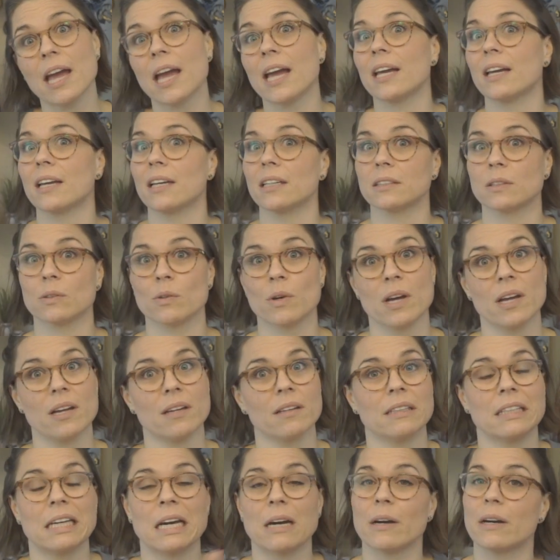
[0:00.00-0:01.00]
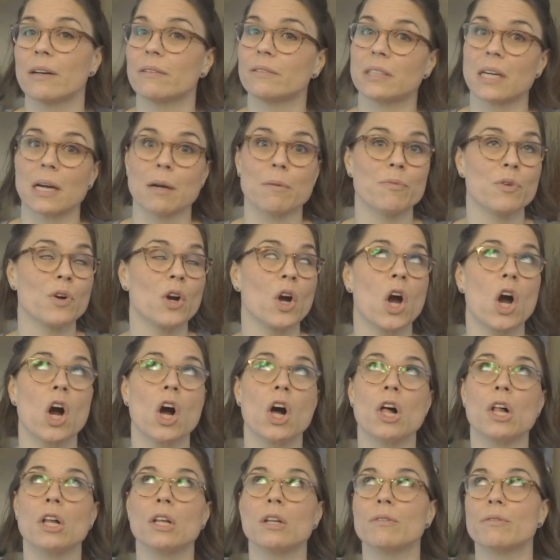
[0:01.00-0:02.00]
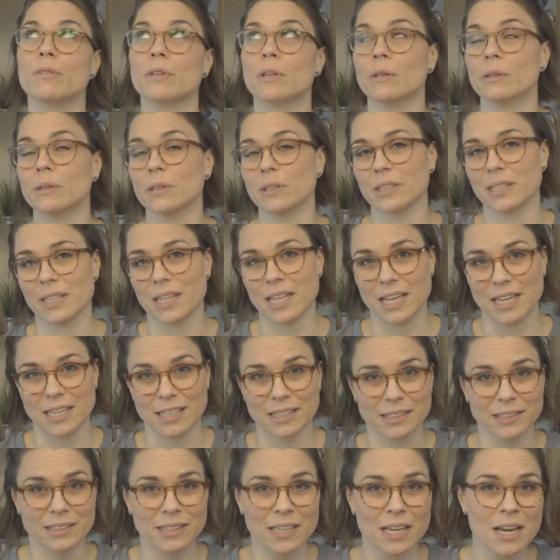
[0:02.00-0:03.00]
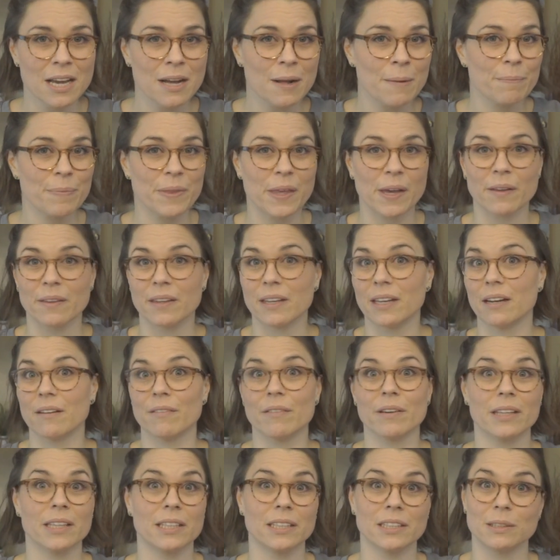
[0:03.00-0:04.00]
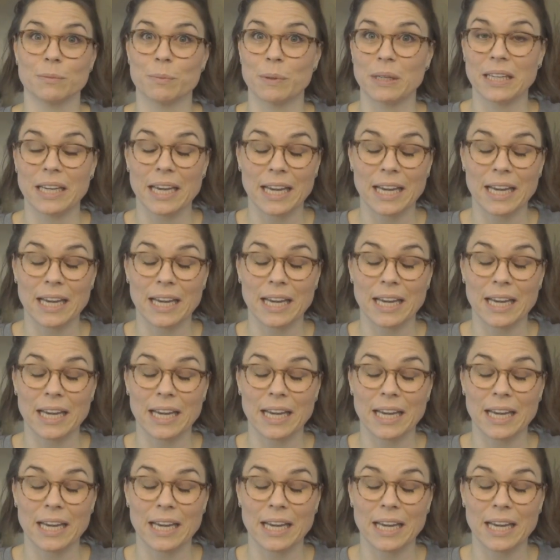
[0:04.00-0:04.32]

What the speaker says: And guess what? Now I have time for all of those things now that everything's been